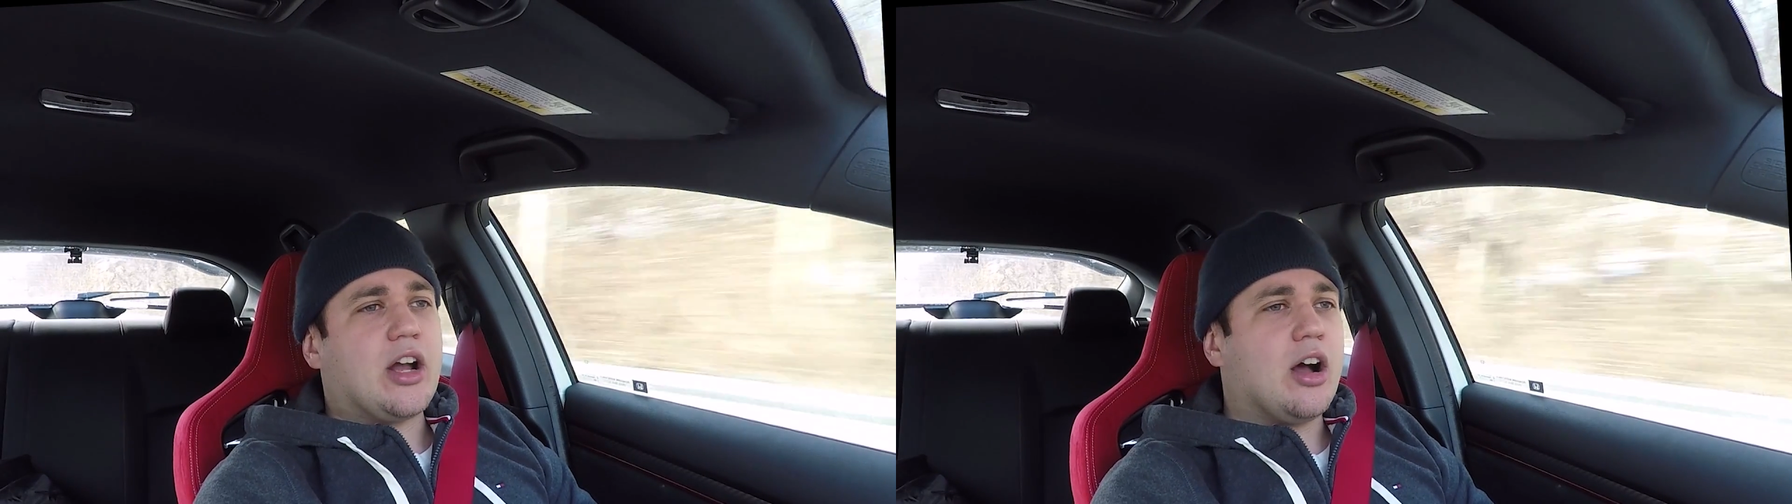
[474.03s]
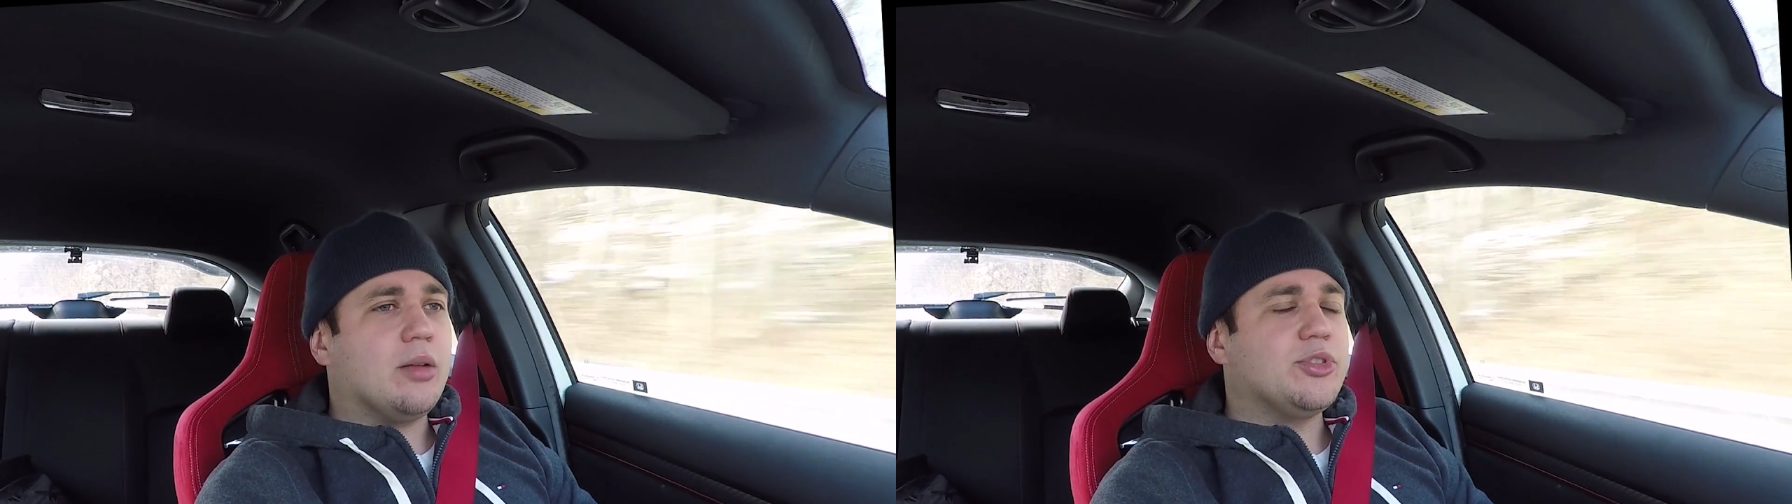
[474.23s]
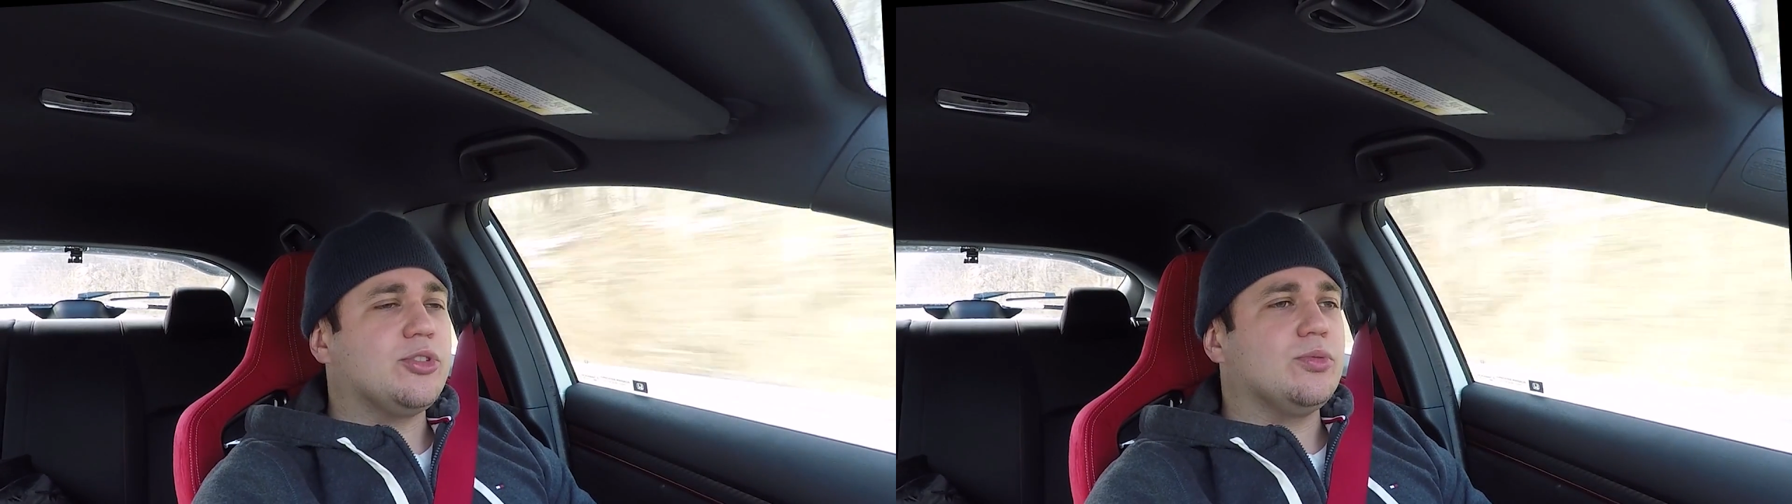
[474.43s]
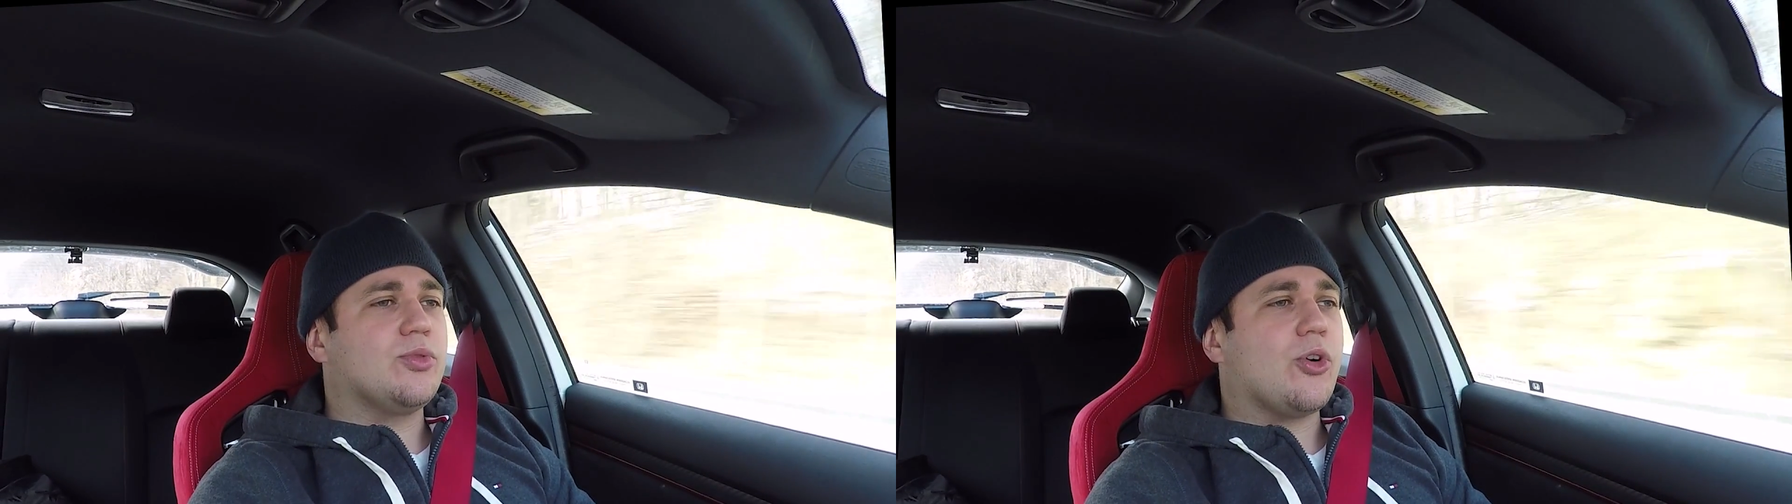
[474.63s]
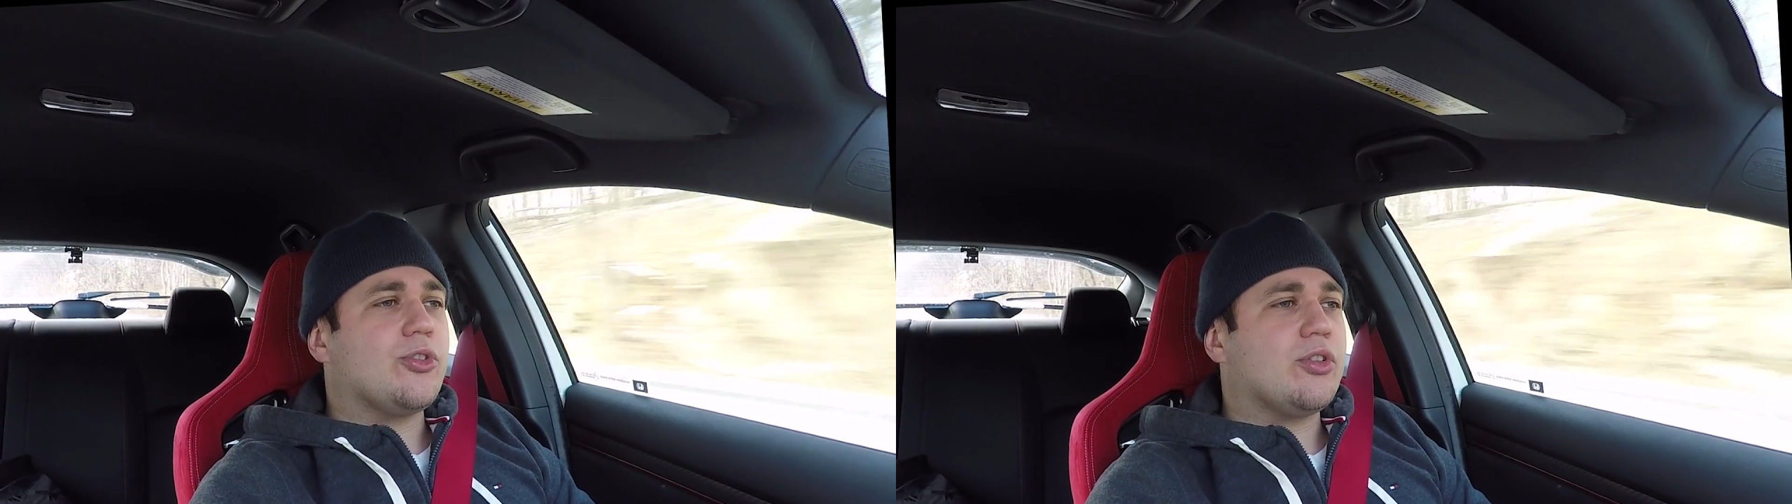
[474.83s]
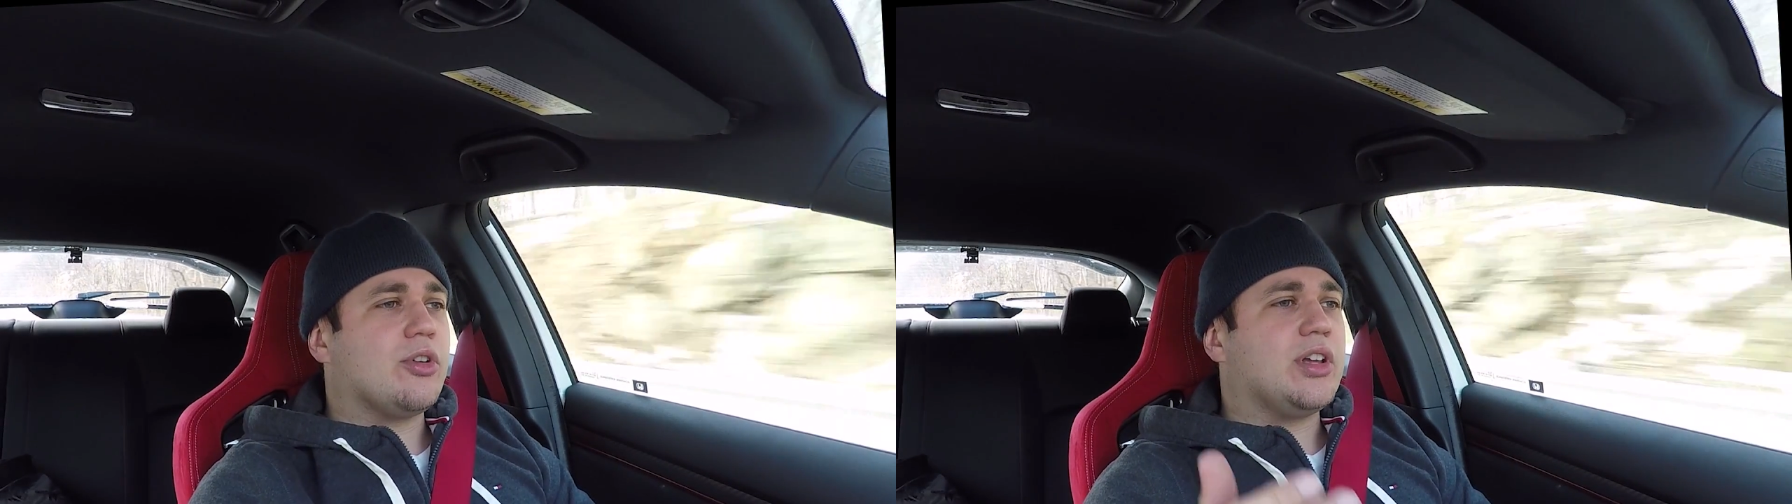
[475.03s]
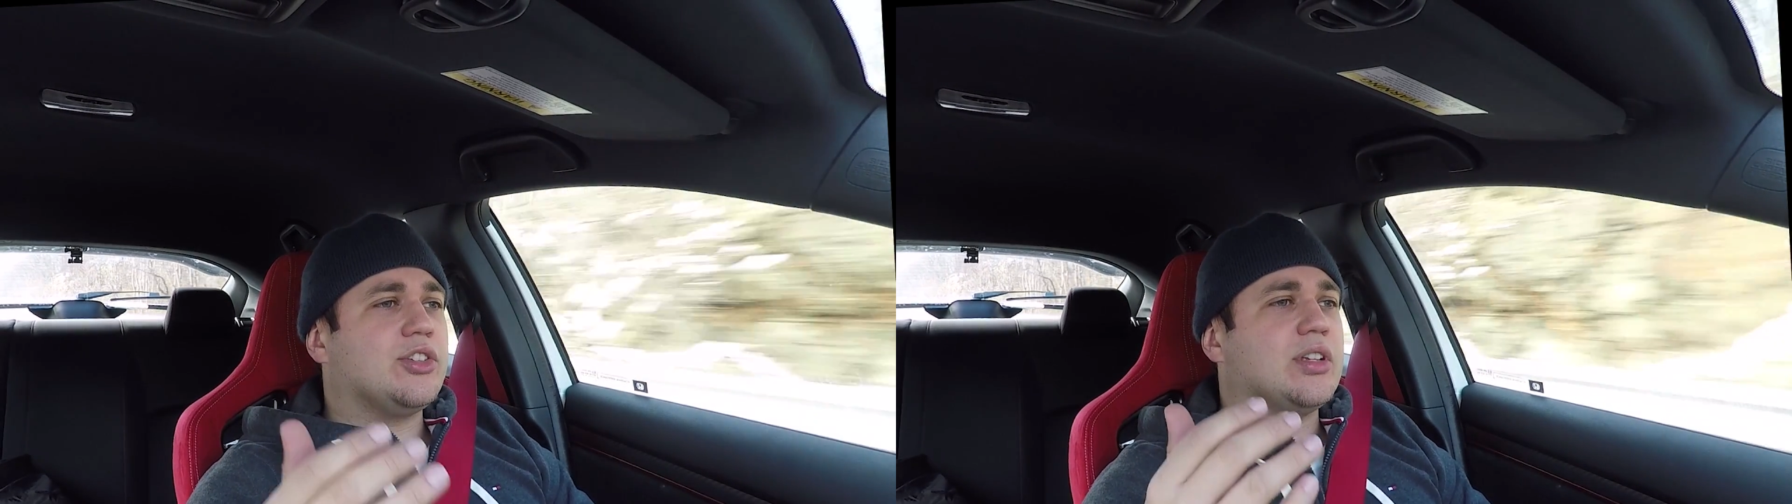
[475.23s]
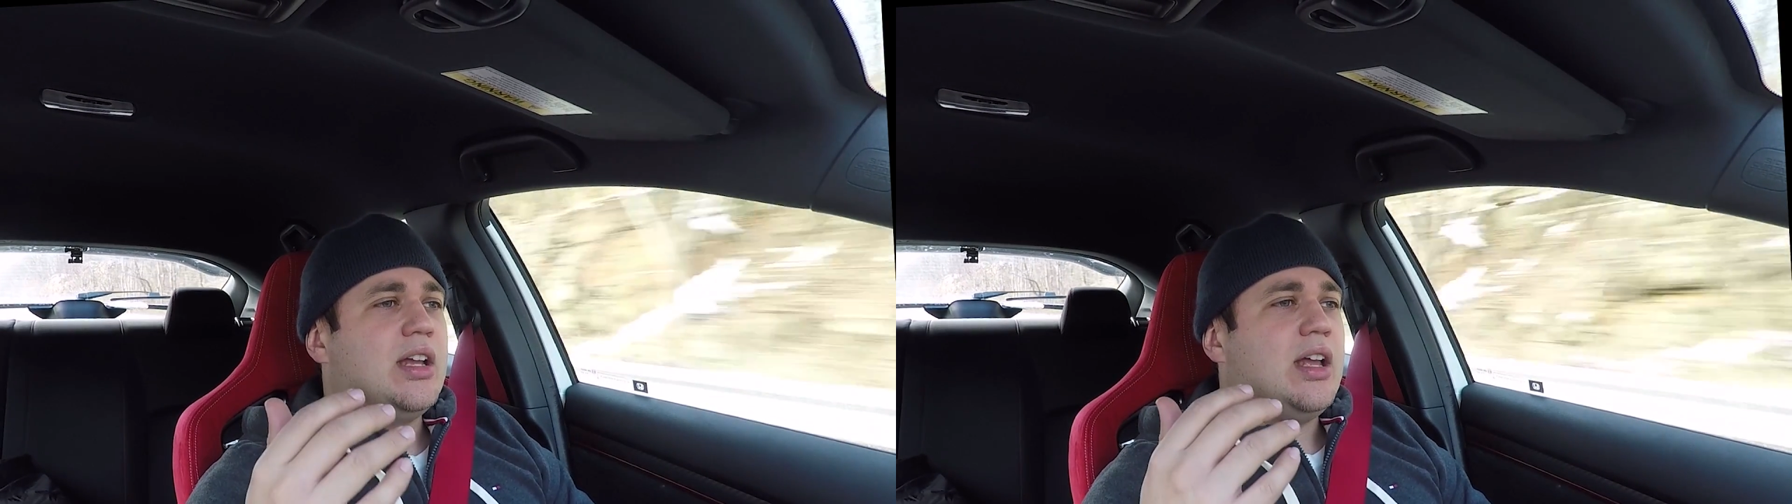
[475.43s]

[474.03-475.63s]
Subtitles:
comes to road noise,